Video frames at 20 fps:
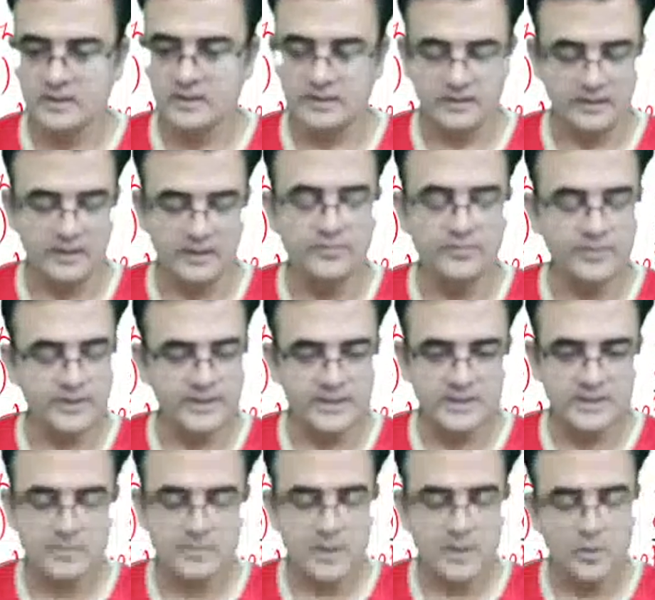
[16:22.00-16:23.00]
If it
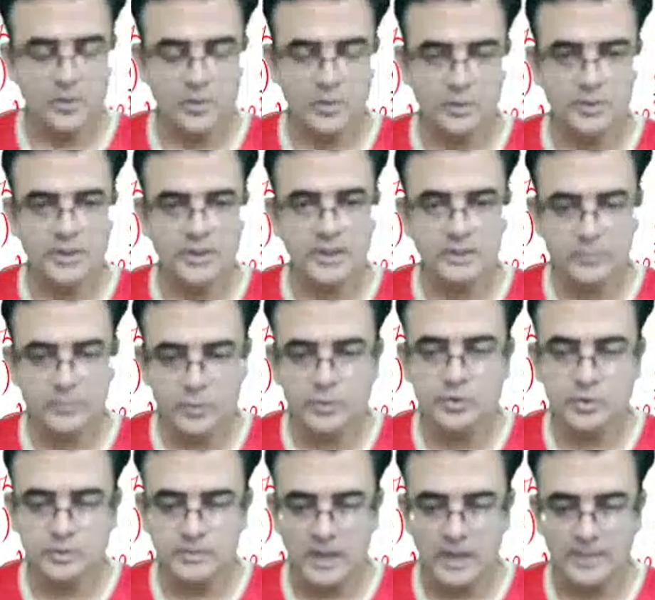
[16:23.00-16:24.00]
is bound to the
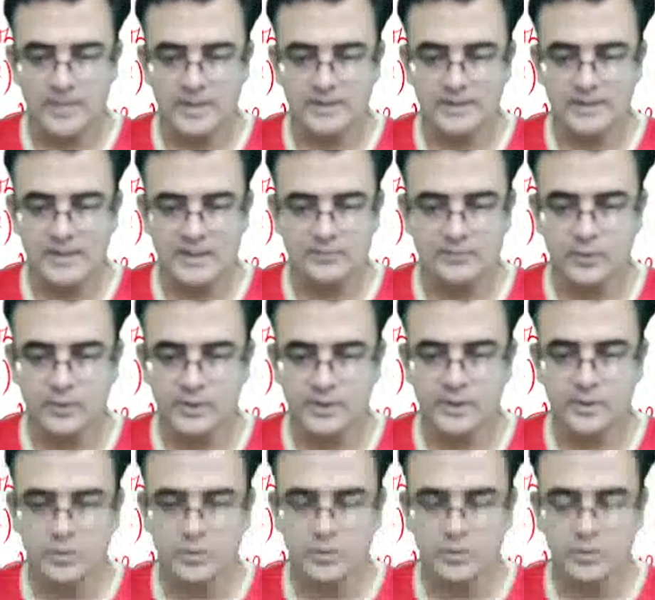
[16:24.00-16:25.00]
ribosome, I mean that
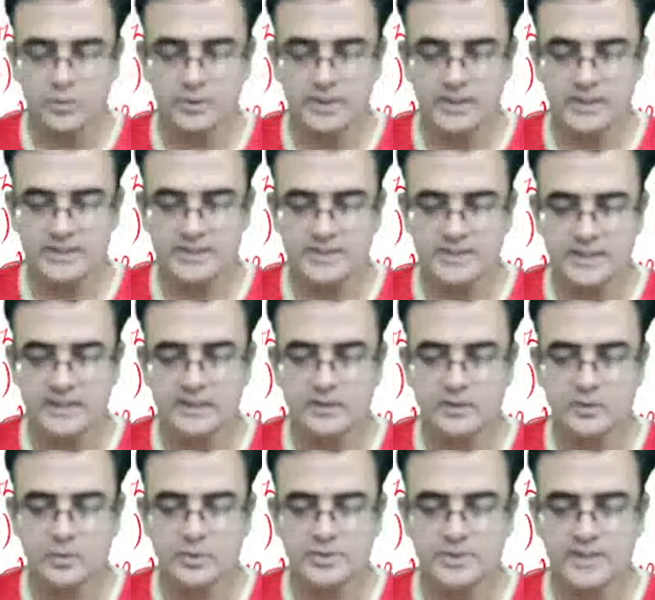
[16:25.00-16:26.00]
40 nucleotide site,
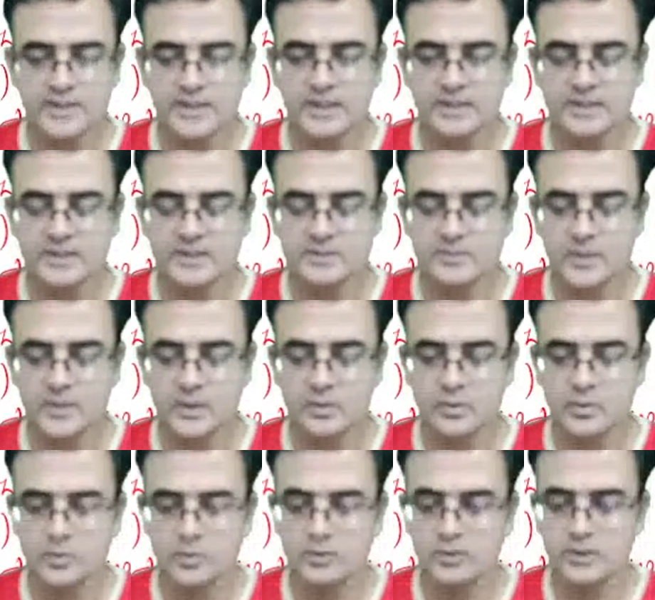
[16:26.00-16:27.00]
root site is
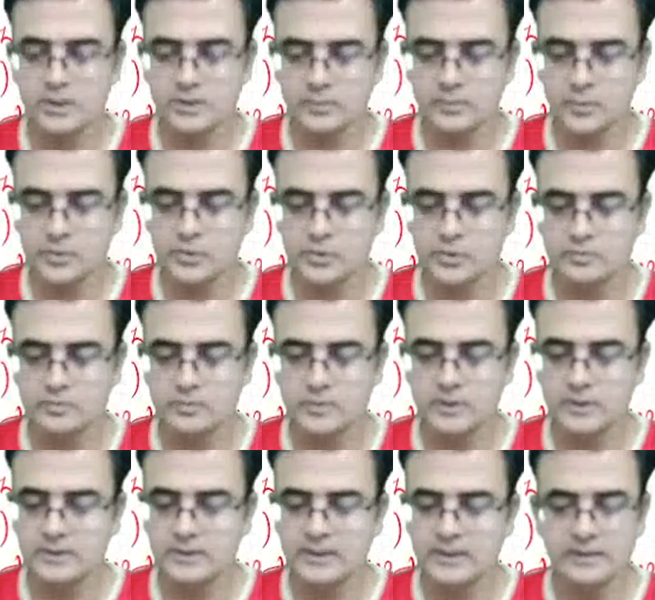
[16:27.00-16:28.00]
bound to the ribosome,
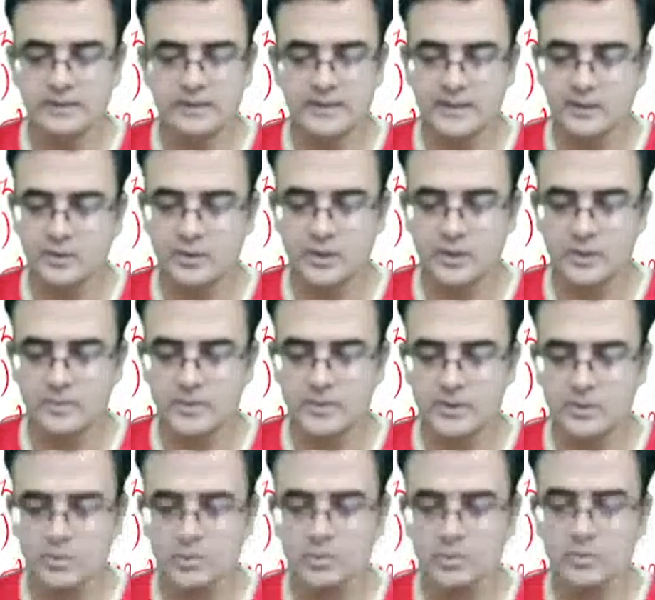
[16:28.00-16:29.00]
then they are not
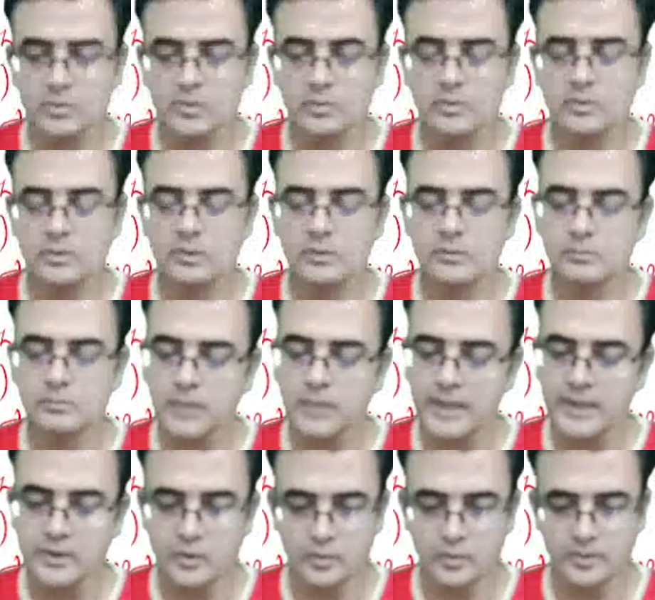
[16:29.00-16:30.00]
able to
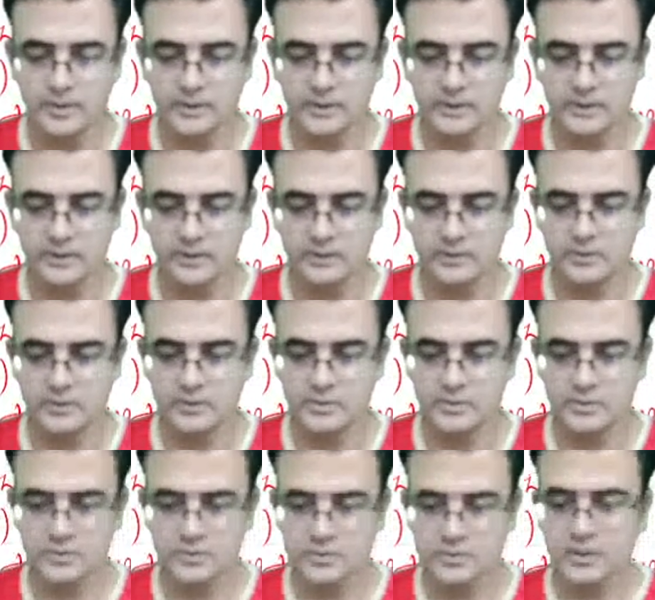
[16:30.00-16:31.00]
bind over there.
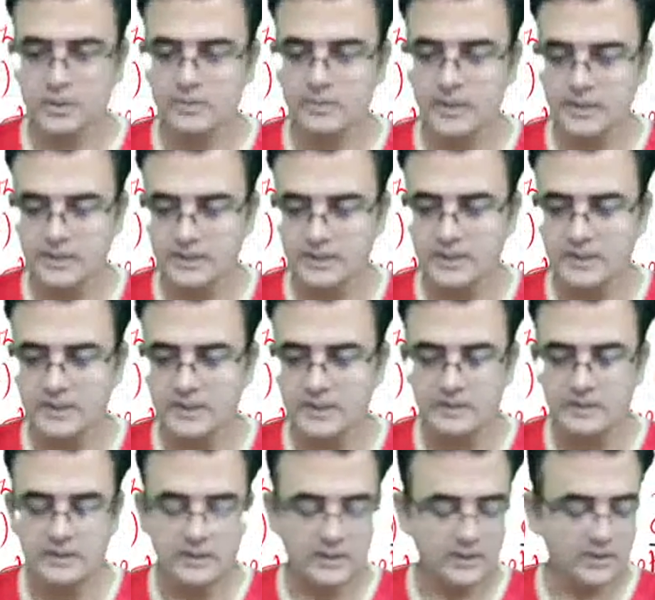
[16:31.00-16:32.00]
So in
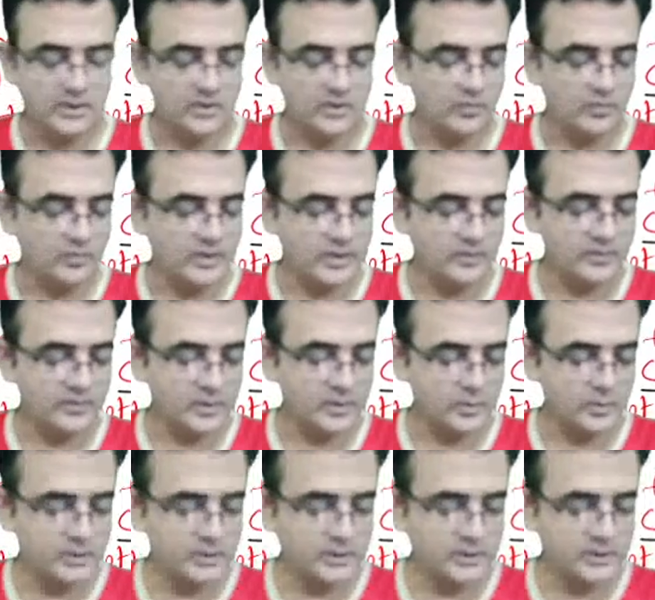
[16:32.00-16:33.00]
bacteria, where we
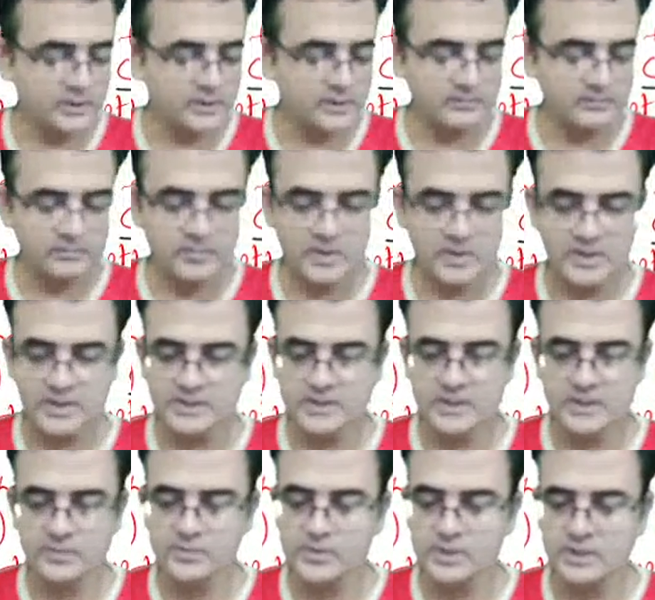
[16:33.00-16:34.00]
know the
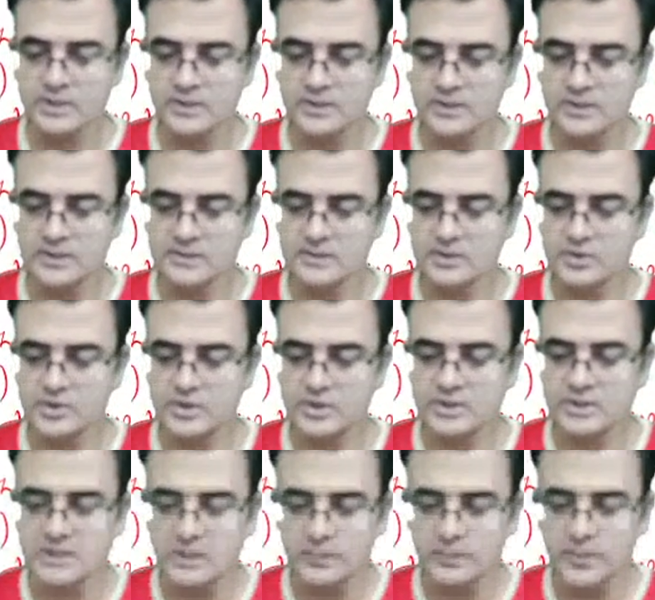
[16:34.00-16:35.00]
transcription and translation
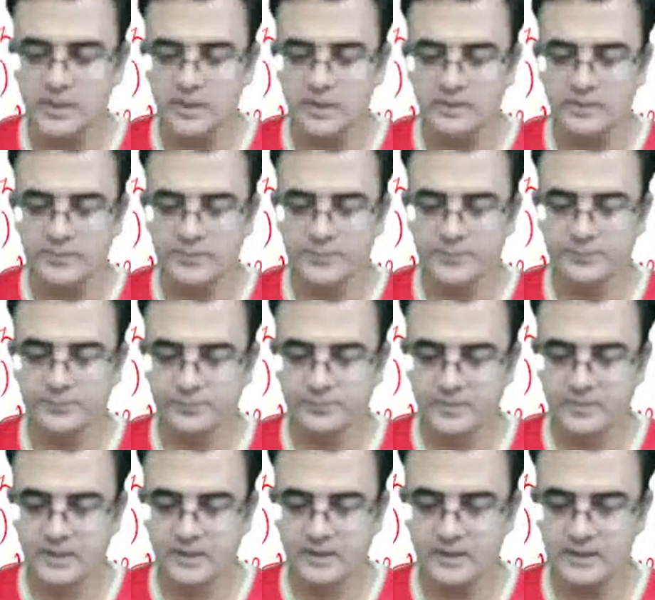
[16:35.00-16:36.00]
is coupled,
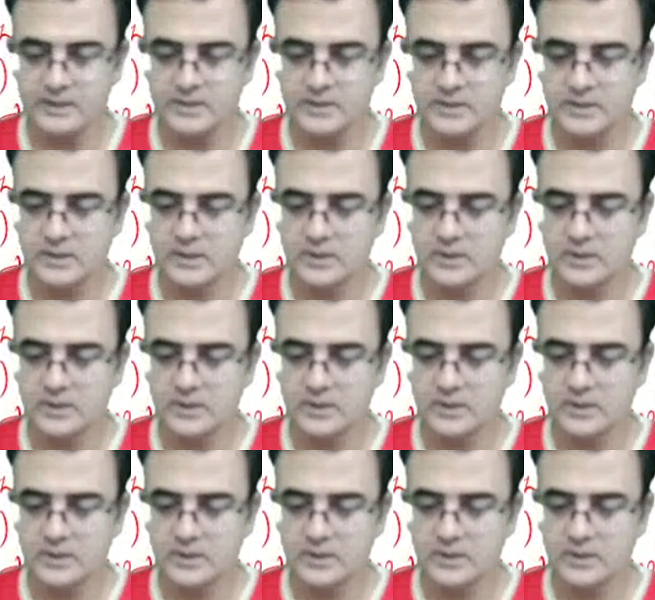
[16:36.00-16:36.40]
right?